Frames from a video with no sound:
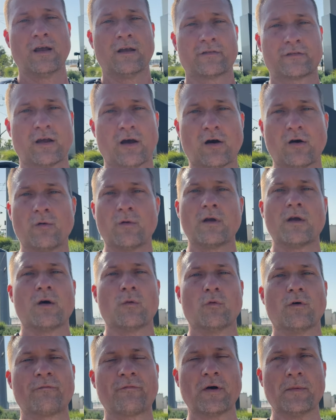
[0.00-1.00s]
So
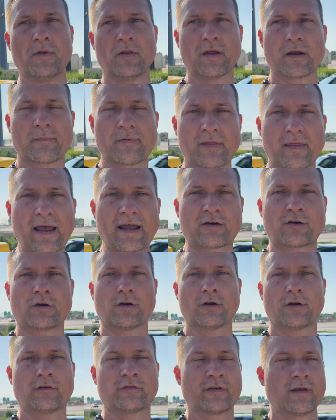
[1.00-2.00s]
we'll film a little bit of that
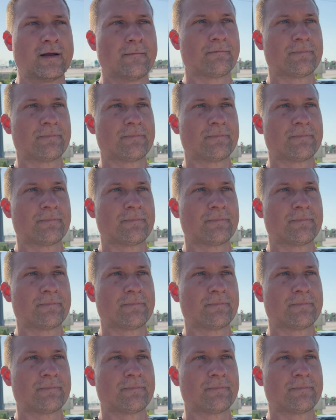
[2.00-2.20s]
cruise.